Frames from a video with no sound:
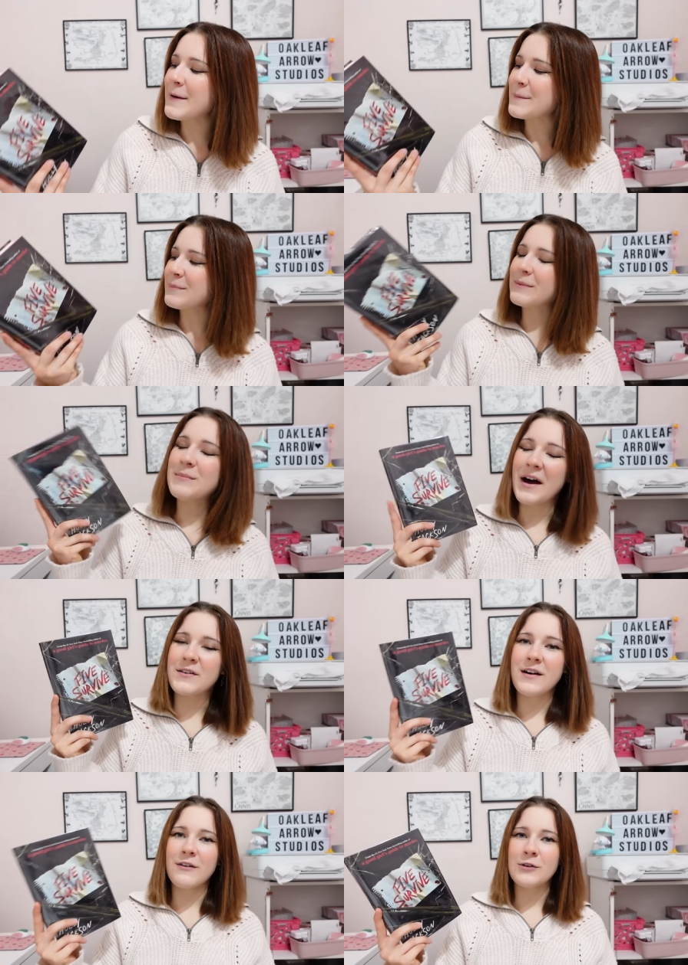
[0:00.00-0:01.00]
Um,
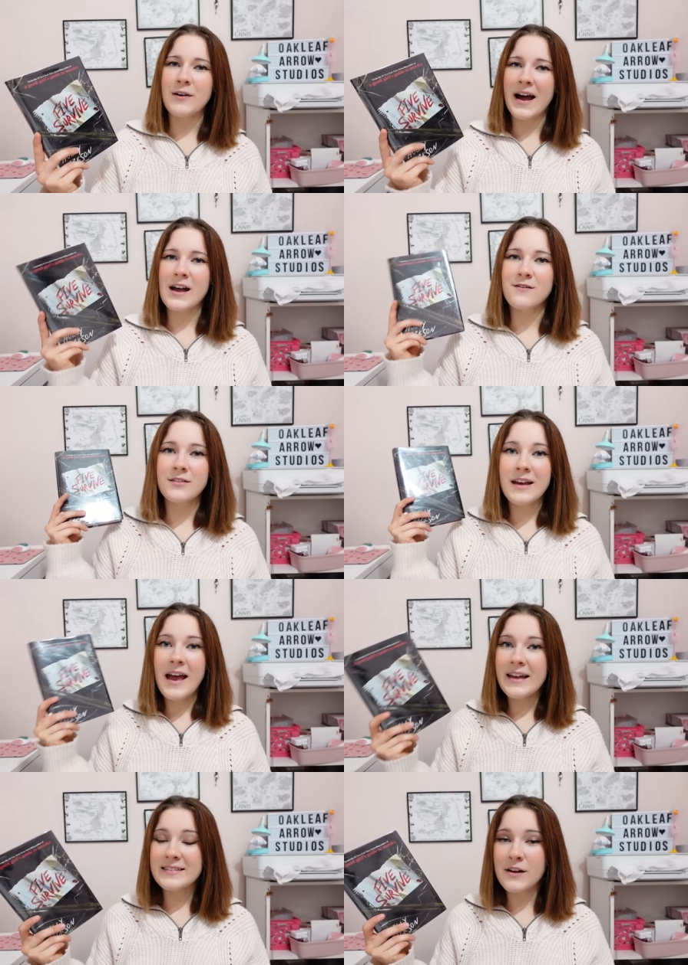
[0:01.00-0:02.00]
but Five Survive
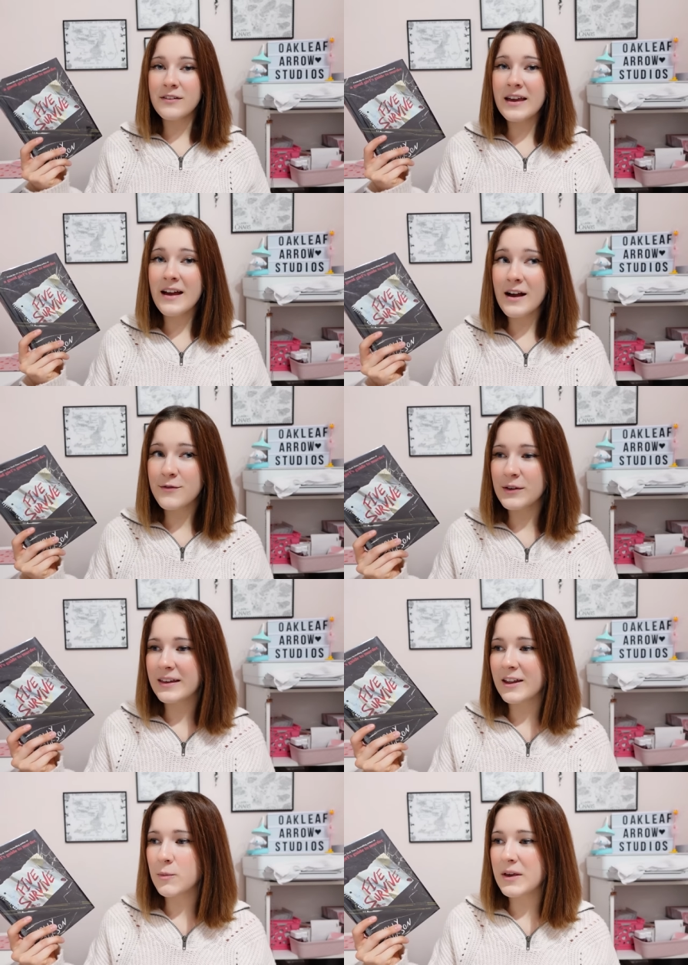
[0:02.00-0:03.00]
it's definitely, I feel
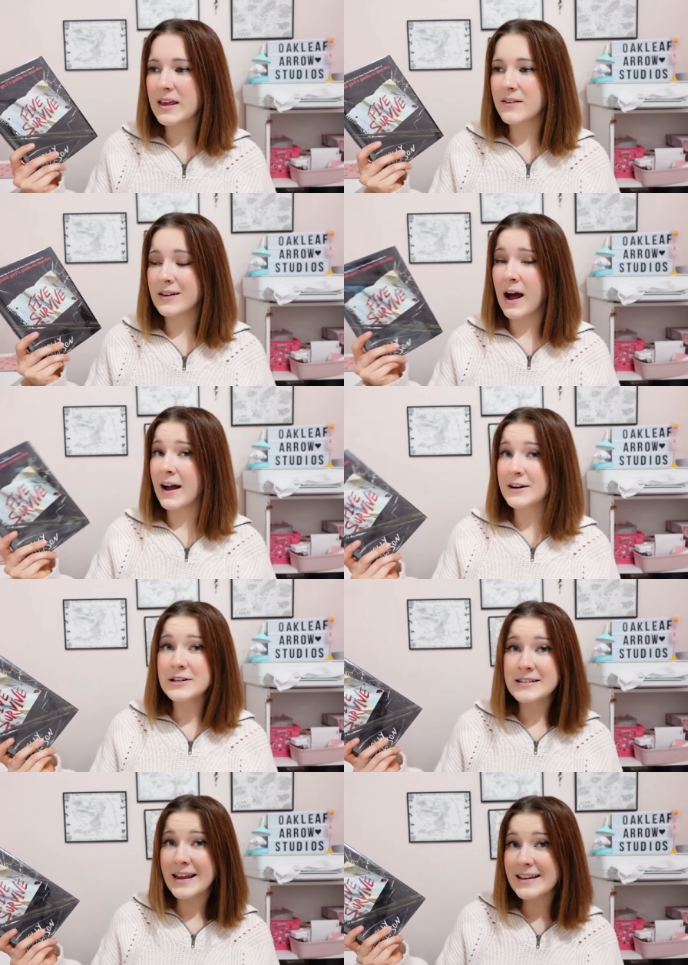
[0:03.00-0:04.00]
like gonna be even higher
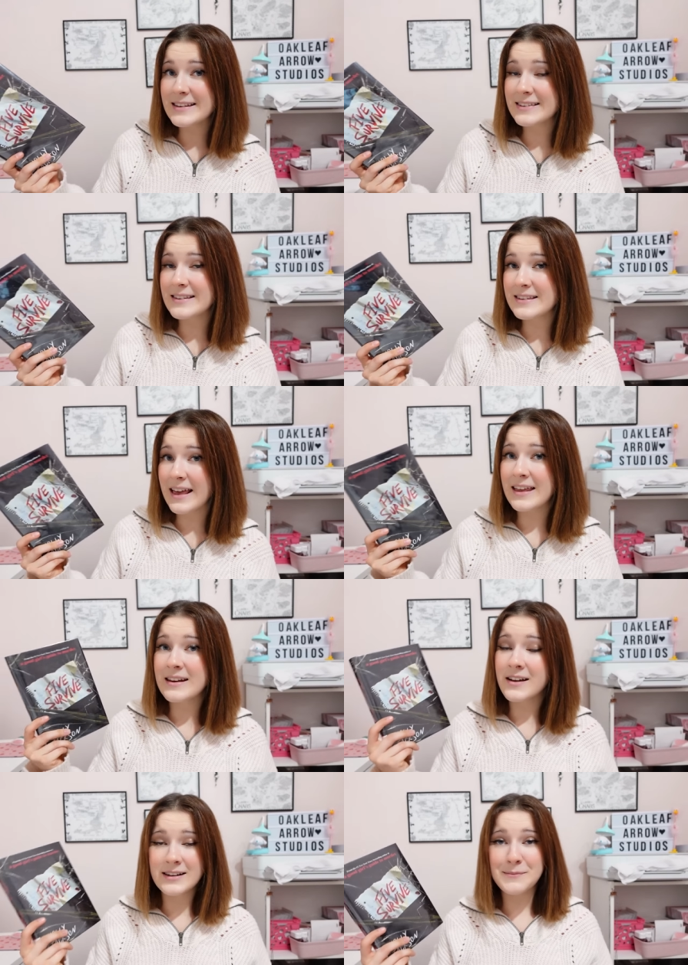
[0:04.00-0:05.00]
stakes than
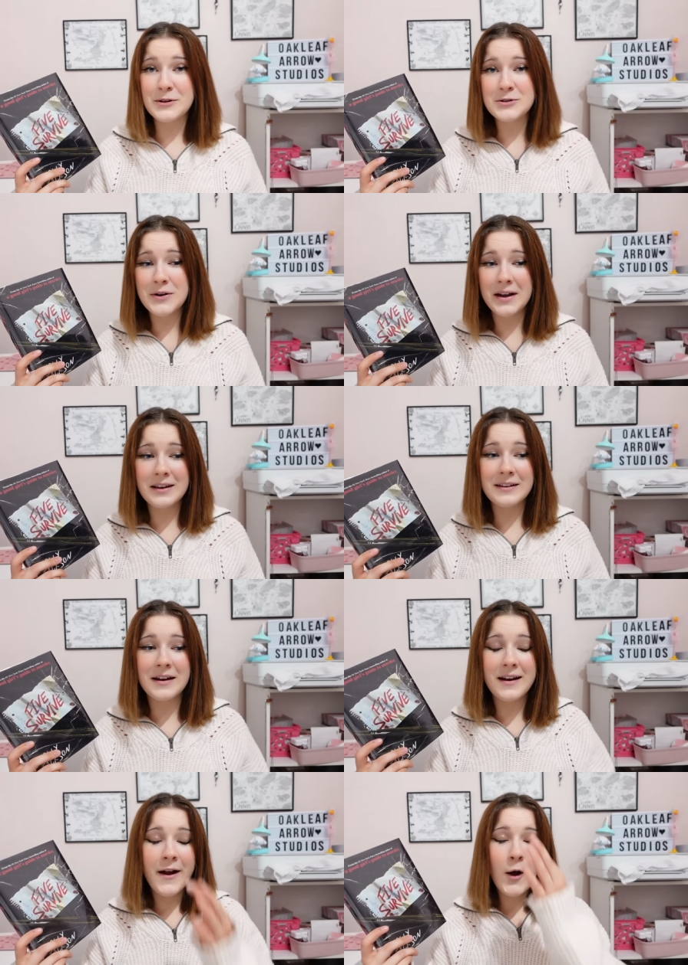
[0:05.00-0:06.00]
Hunting Prince
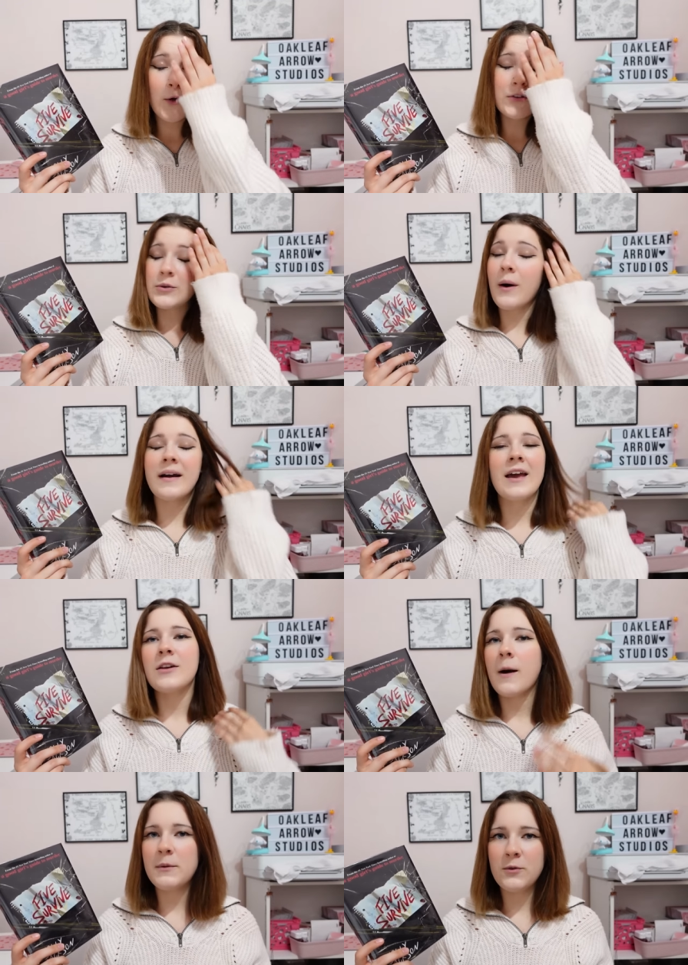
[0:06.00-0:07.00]
Dracula. So I
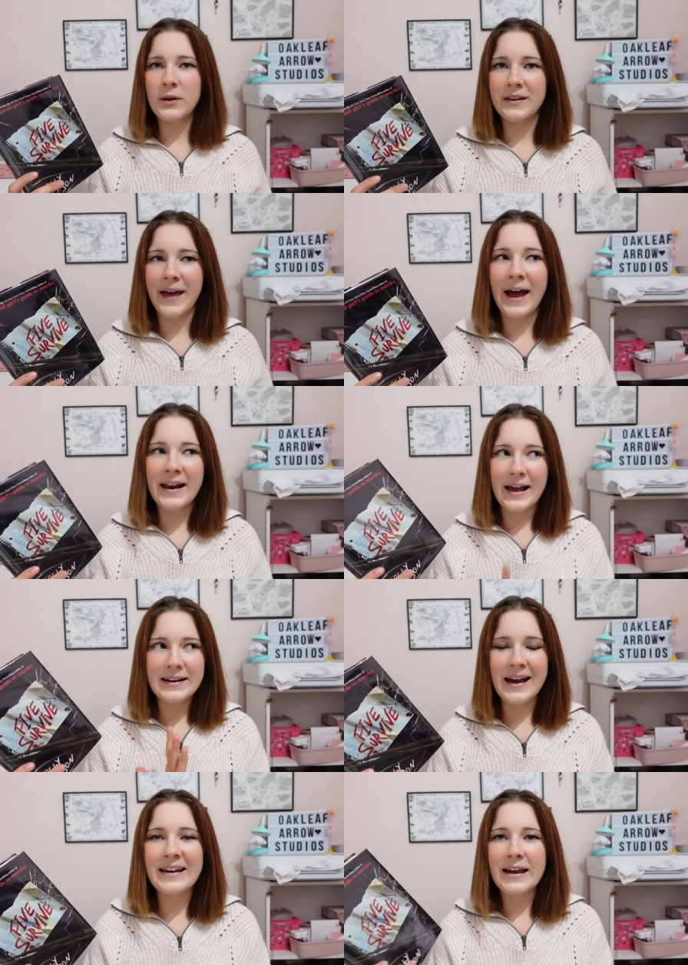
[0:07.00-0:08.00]
cannot be reading that at night.